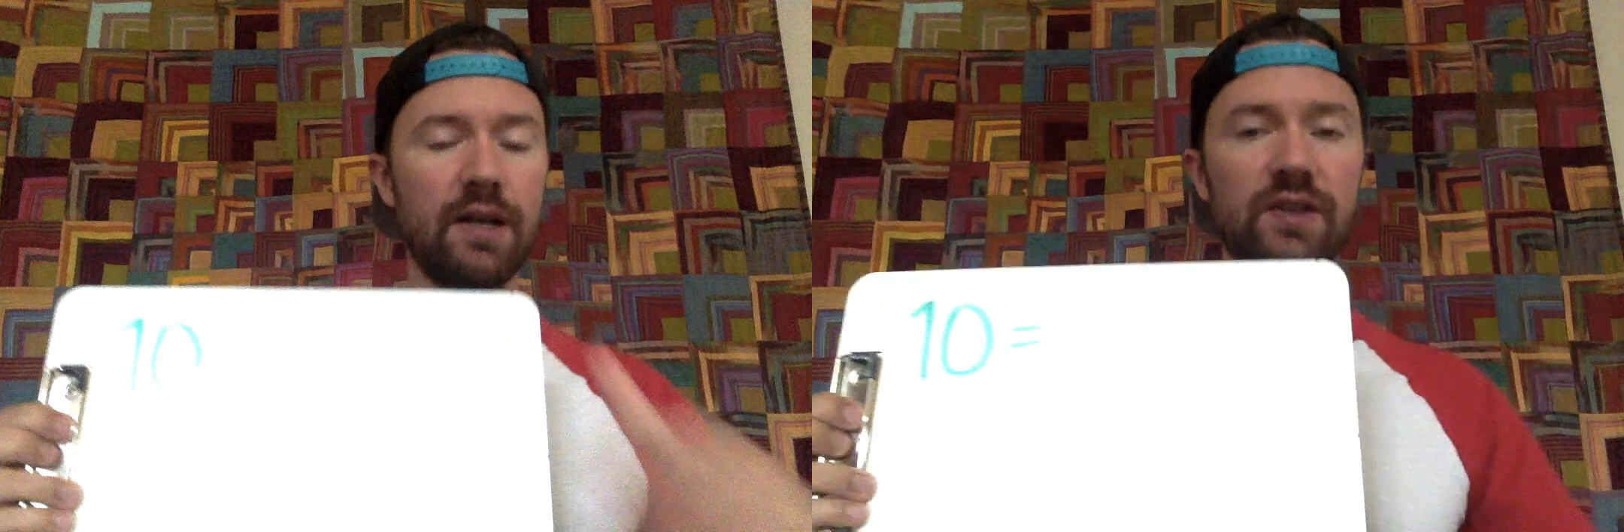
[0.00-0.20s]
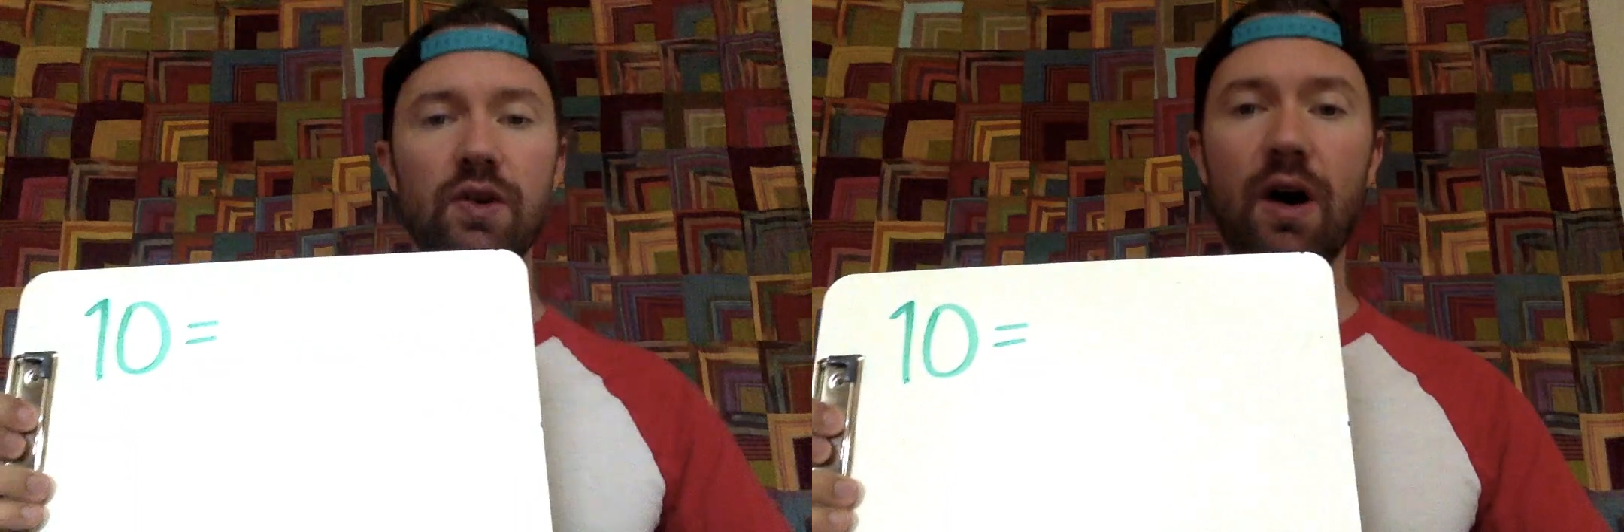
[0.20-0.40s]

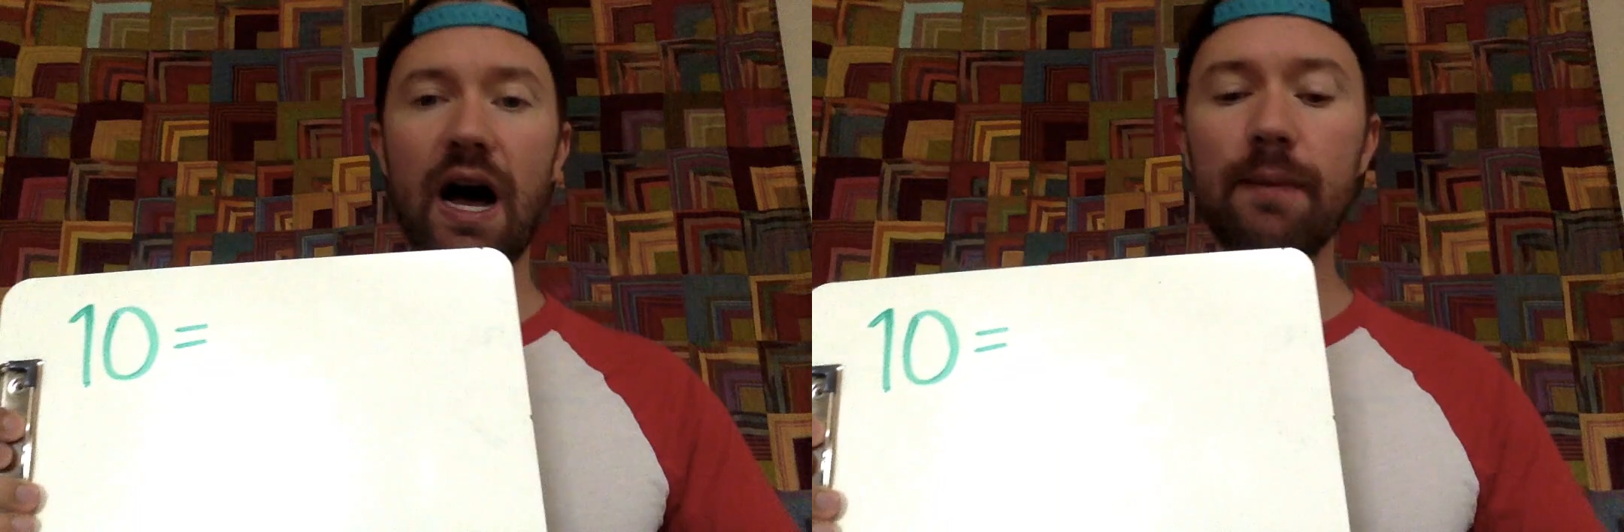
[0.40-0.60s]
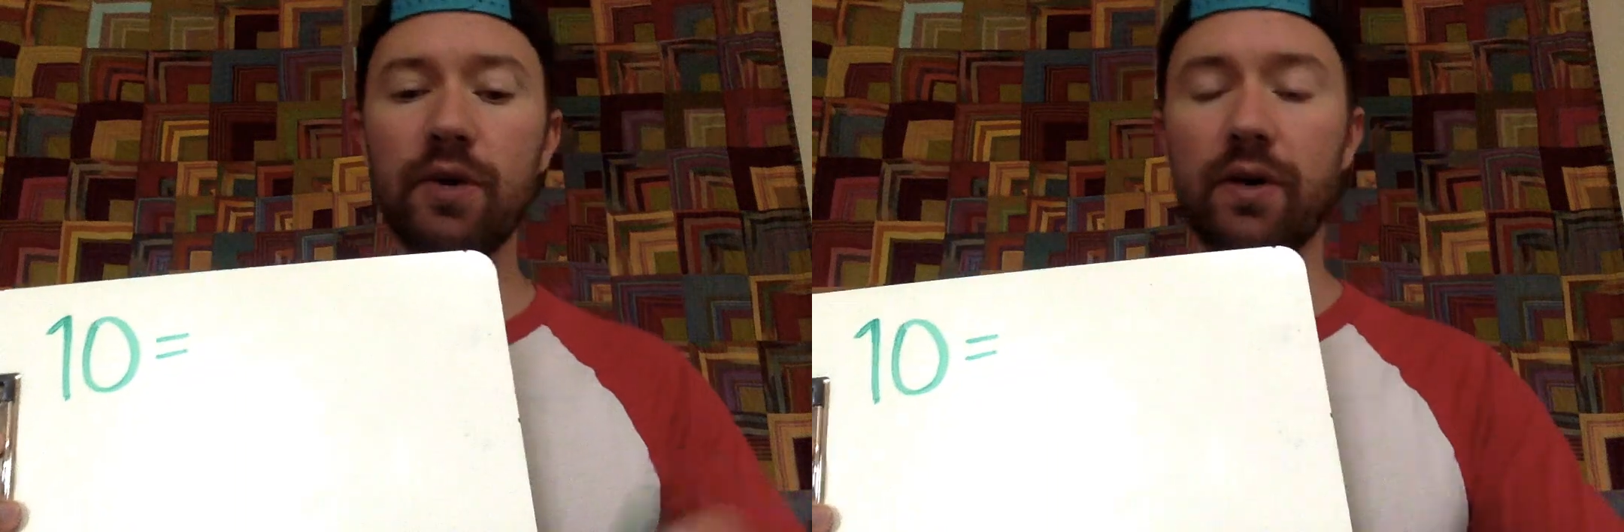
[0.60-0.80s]
So
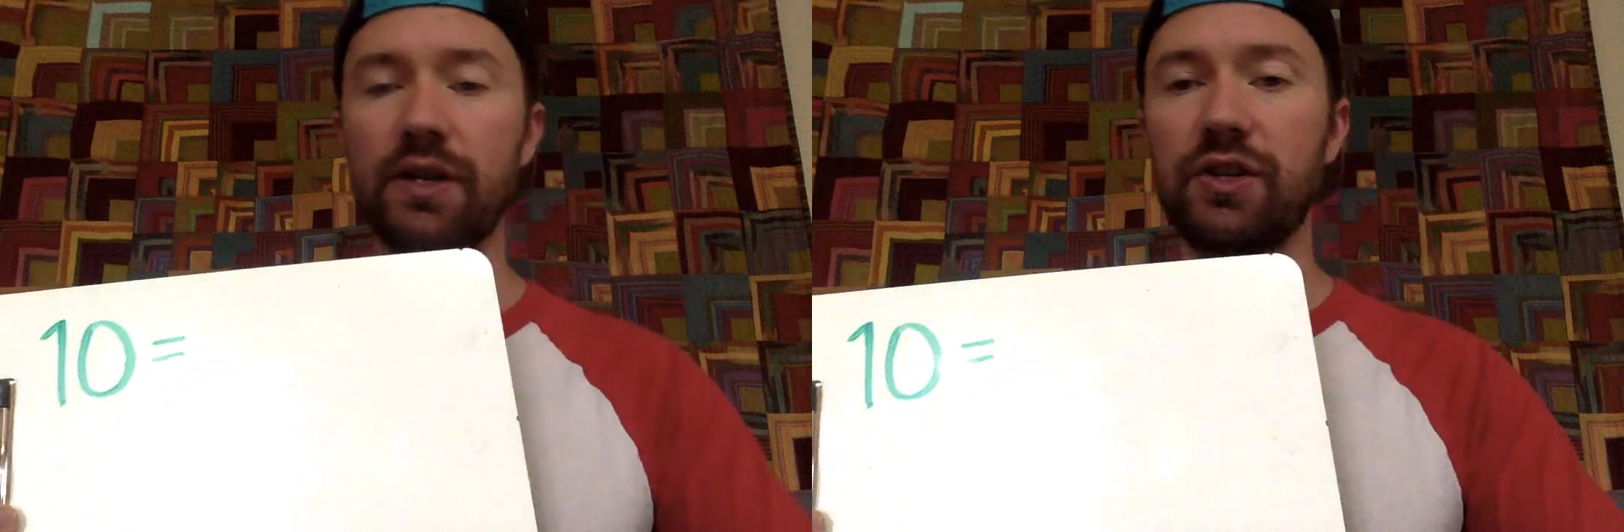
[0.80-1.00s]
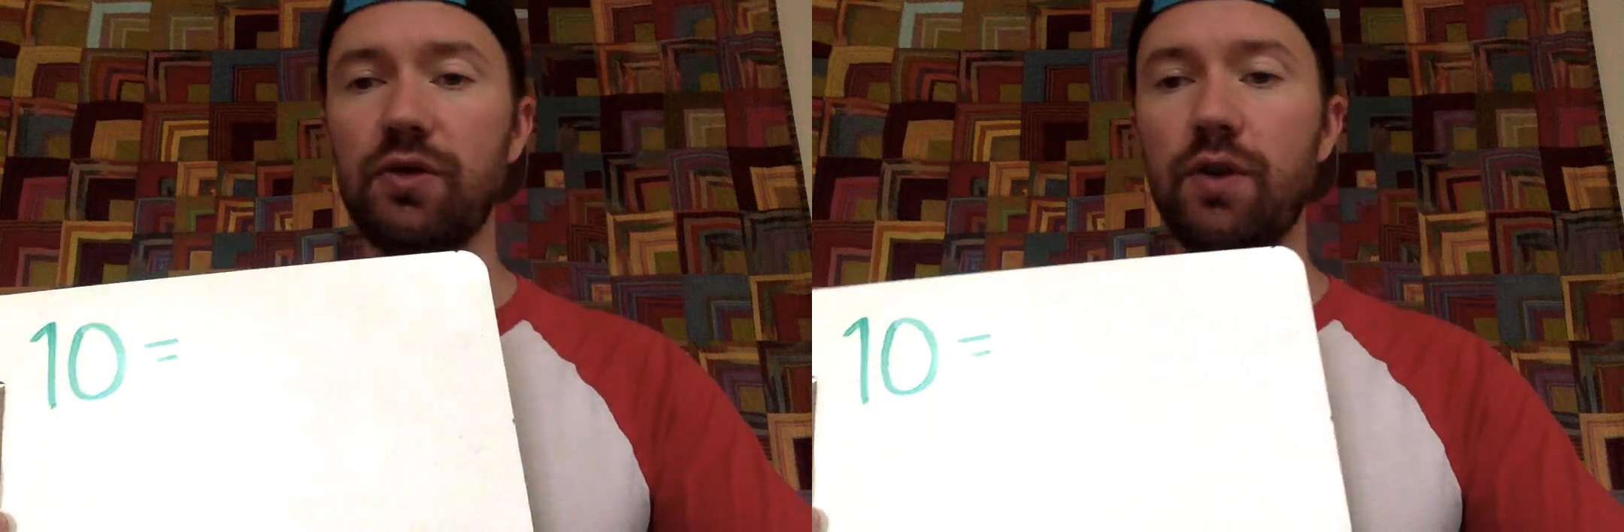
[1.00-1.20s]
I'm
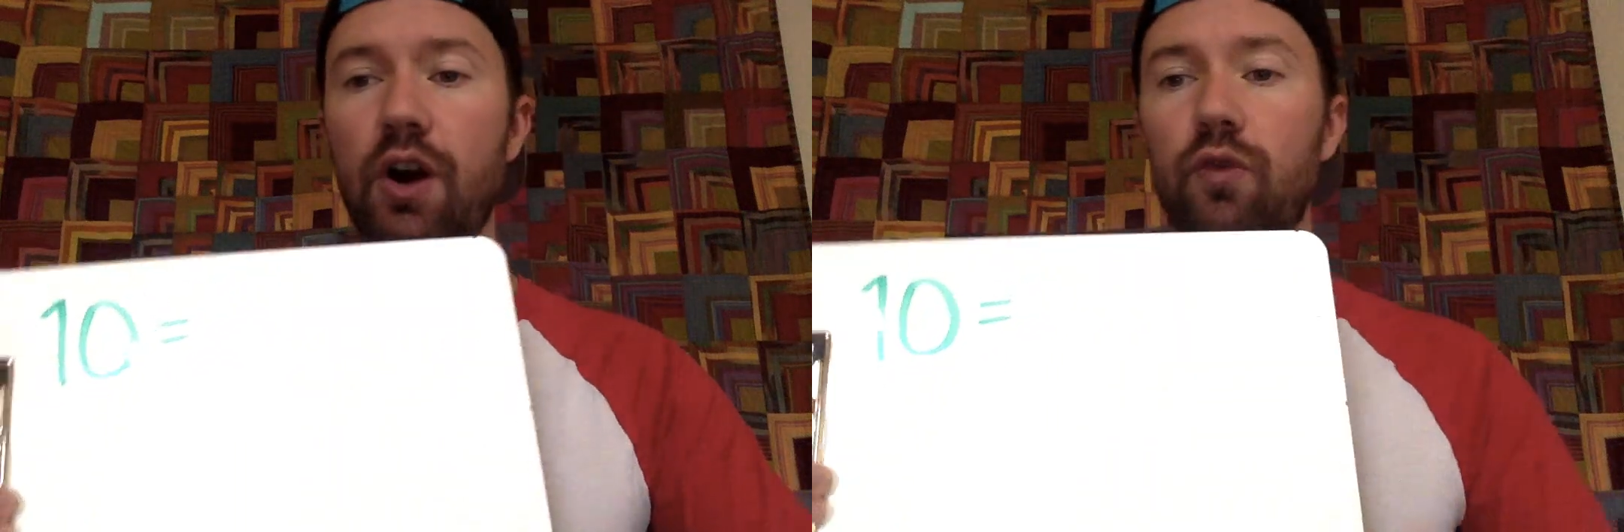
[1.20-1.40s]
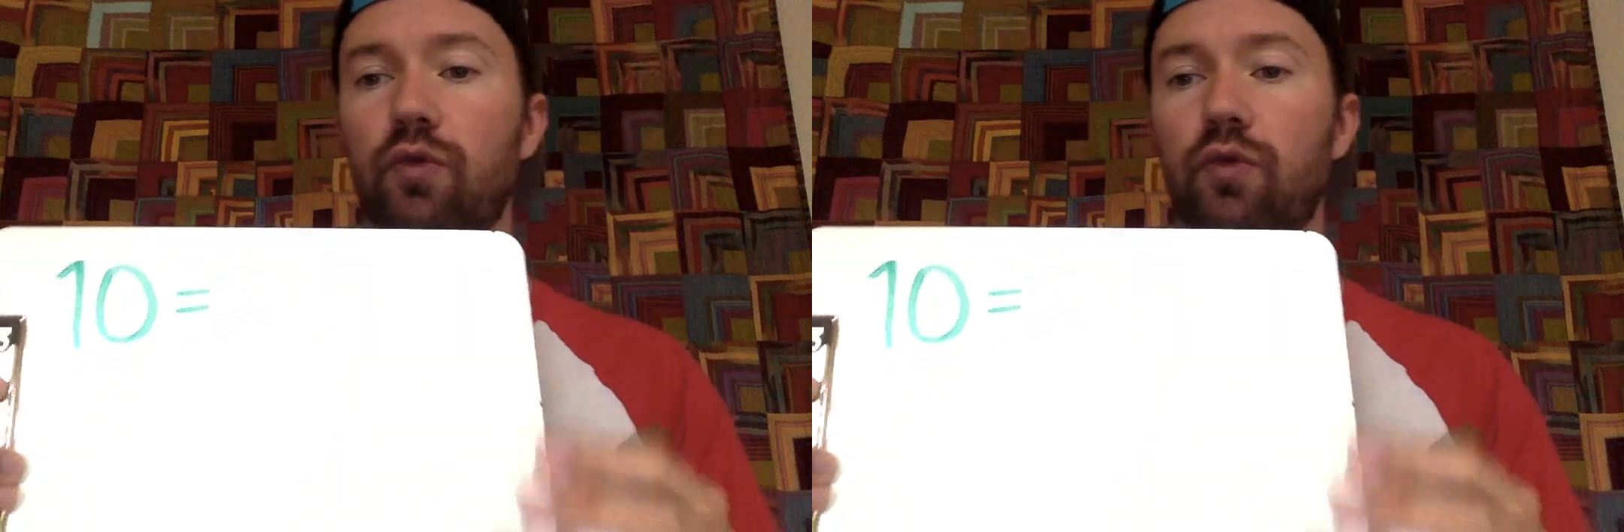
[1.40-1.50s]
going to